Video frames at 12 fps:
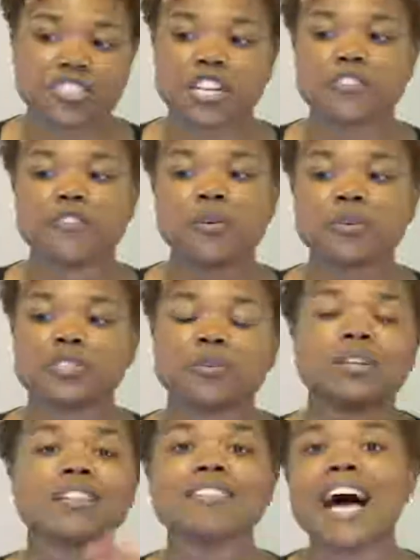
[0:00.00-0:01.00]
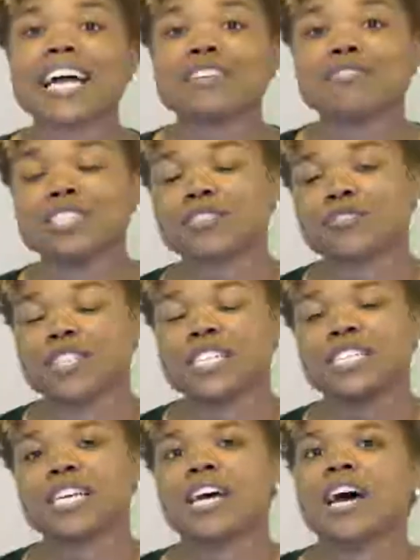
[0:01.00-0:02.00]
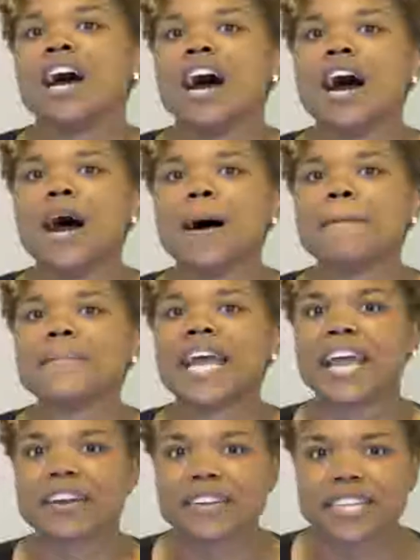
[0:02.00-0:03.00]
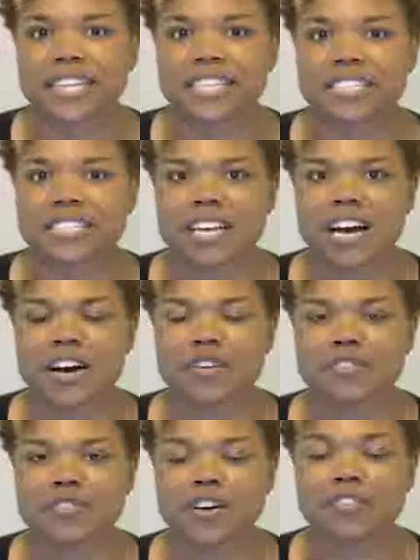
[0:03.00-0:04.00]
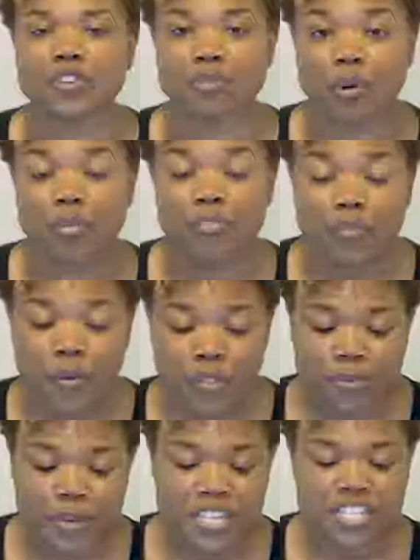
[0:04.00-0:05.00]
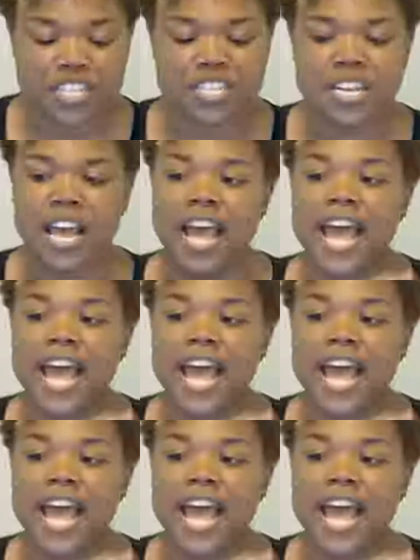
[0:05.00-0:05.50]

It focused on a lot of different areas of growth for the region.